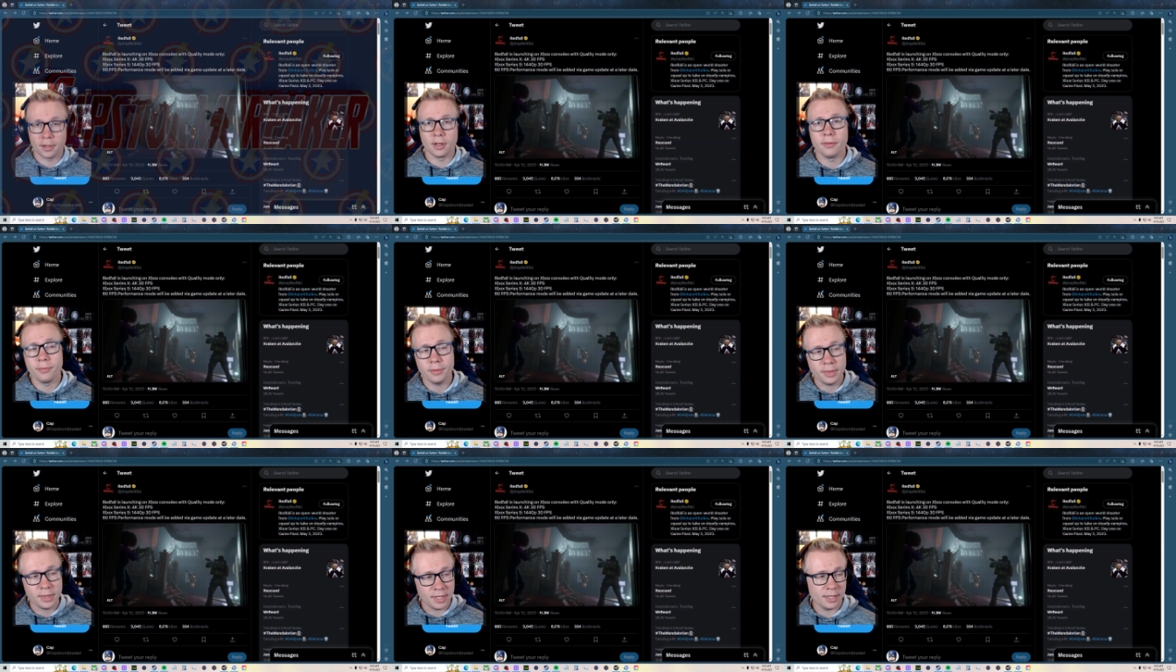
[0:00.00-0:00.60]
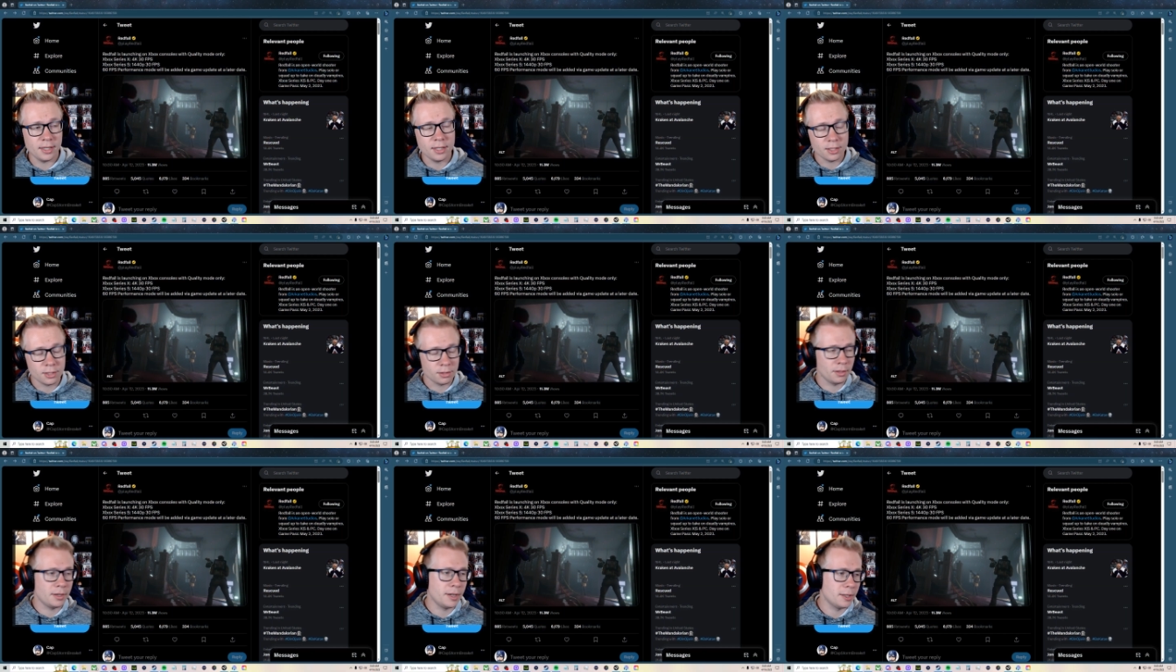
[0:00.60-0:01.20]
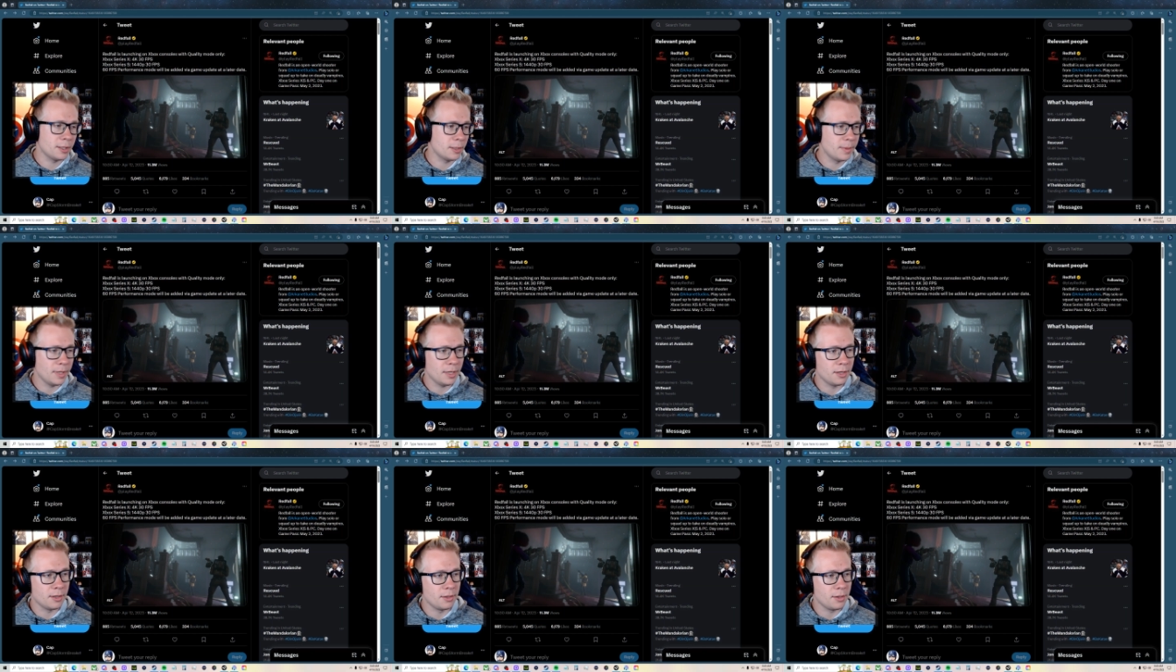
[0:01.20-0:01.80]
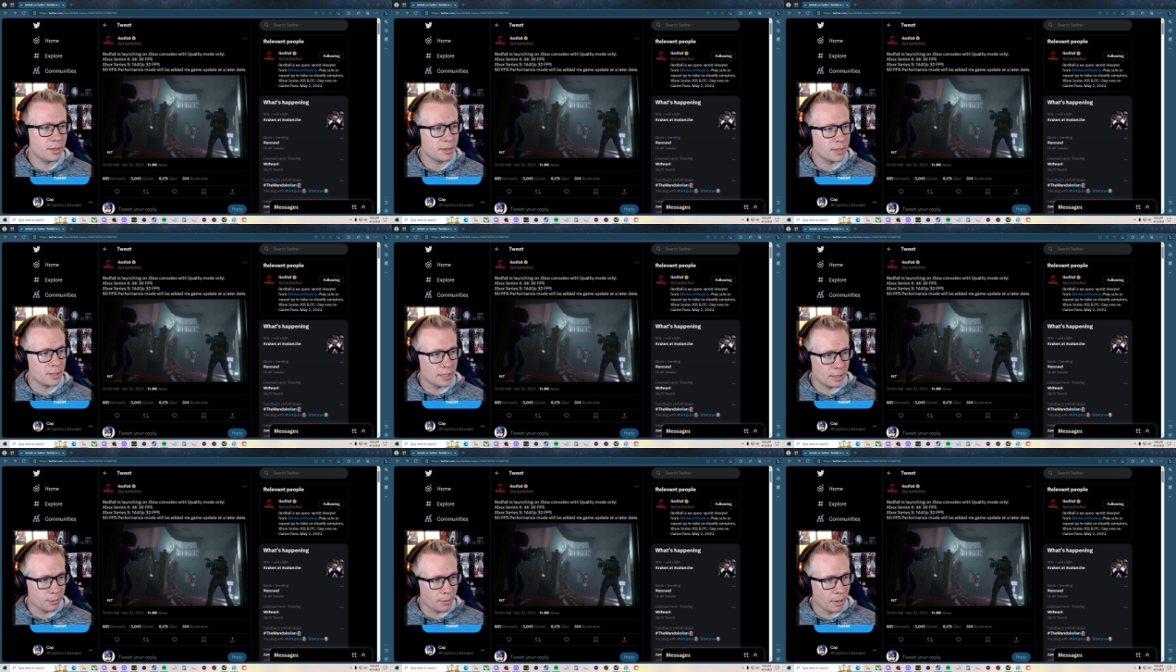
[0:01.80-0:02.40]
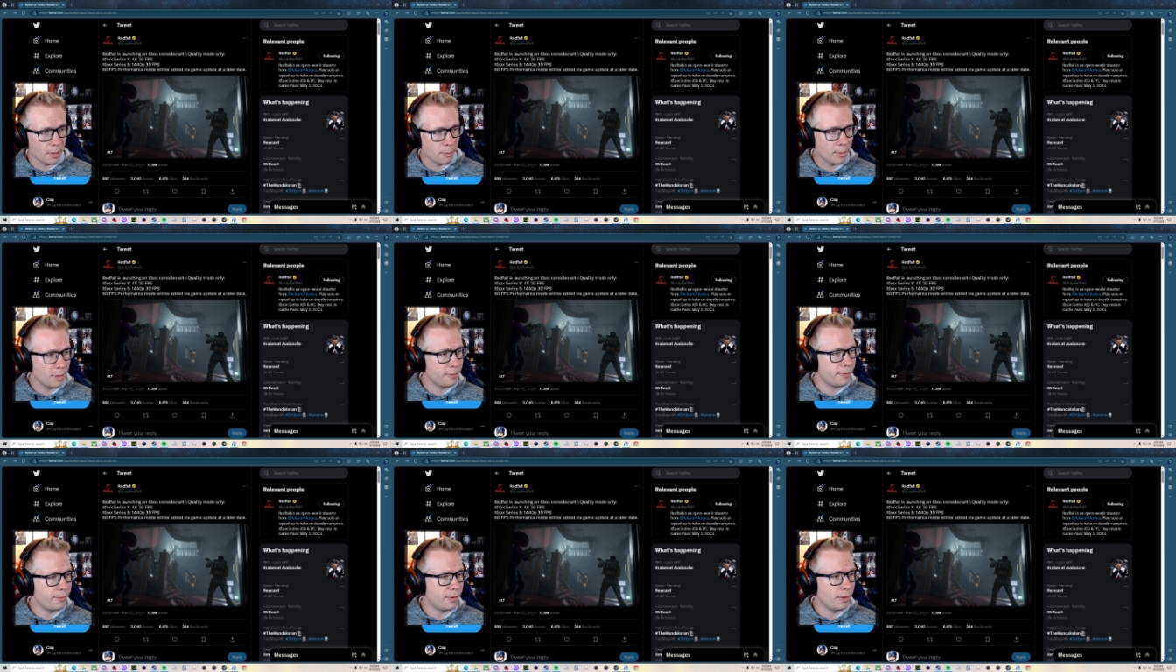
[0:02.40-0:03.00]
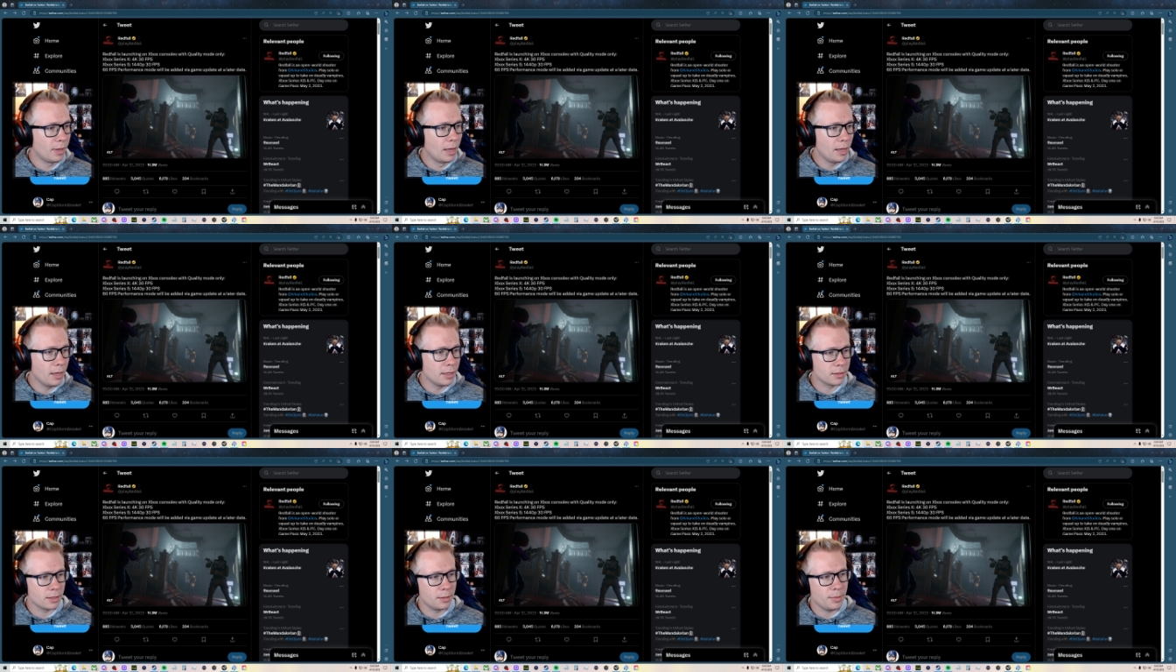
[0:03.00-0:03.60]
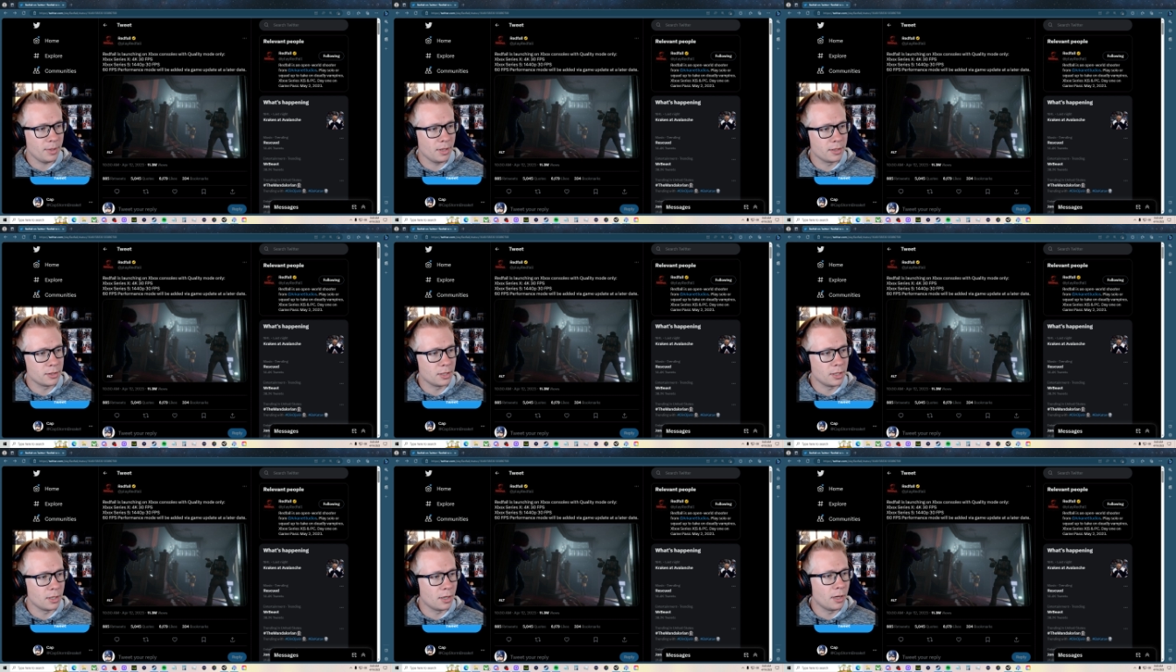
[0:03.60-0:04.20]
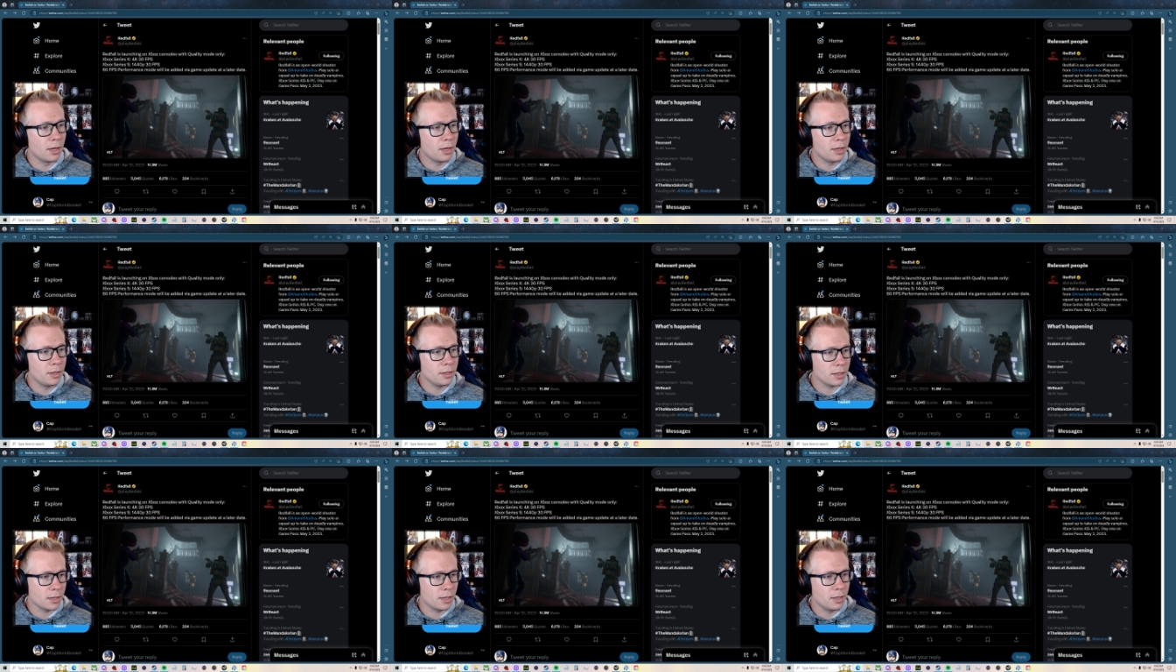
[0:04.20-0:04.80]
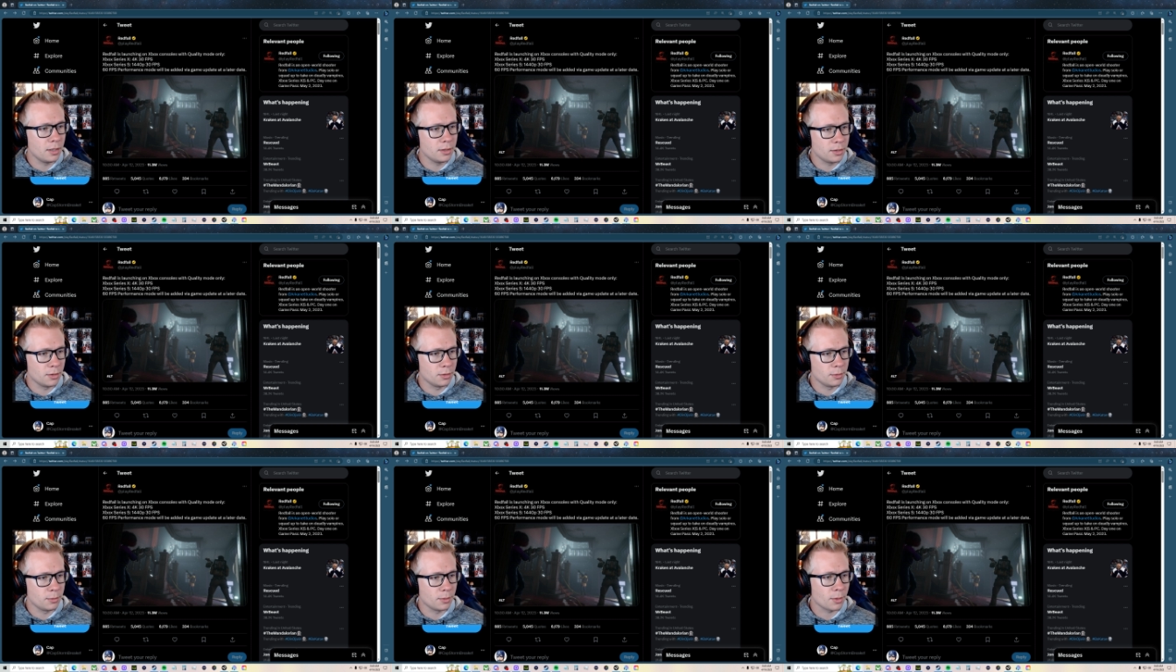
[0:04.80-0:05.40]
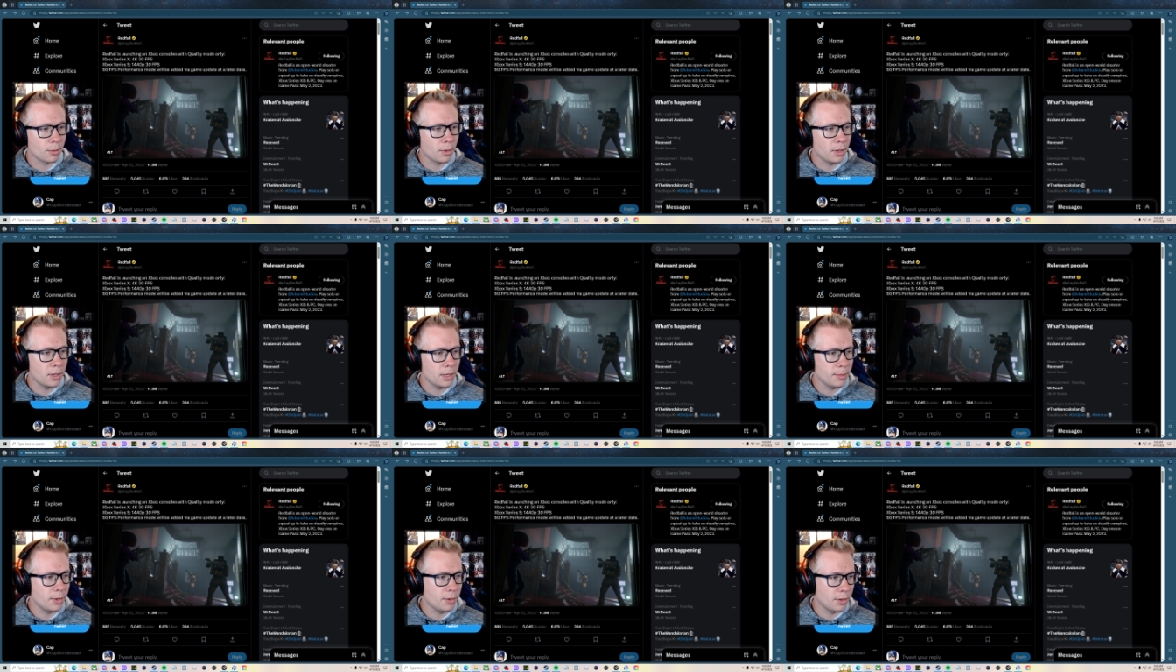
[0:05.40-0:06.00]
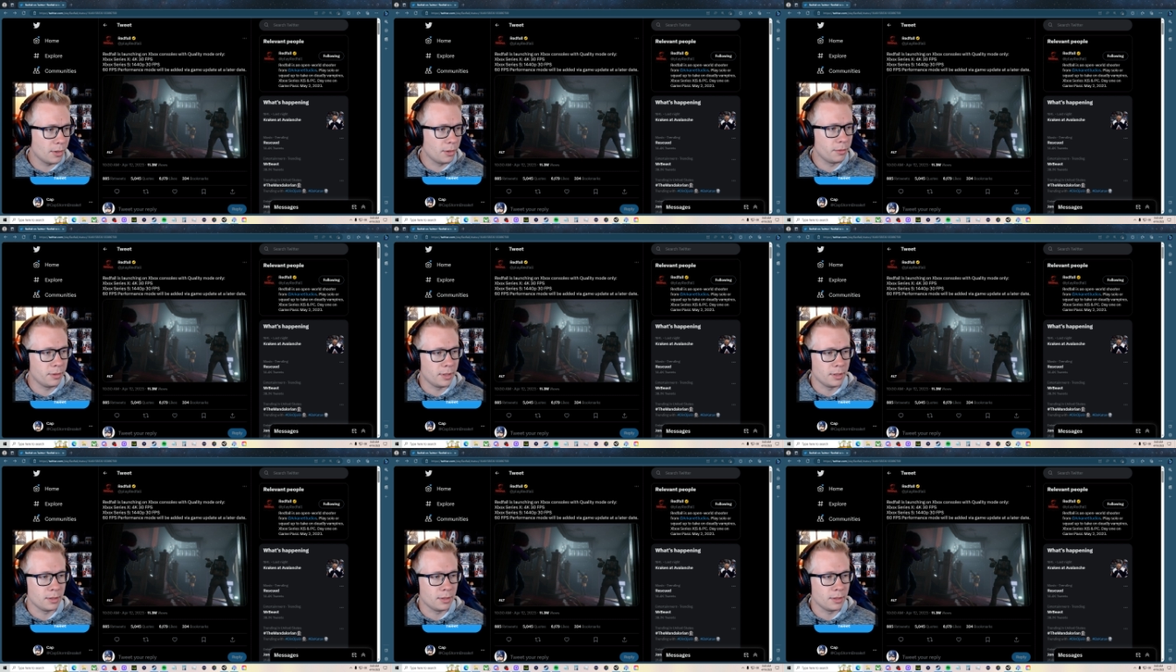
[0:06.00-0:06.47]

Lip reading: off with the initial announcement here, you can see that Redfall is going to be launching on consoles with quality mode only.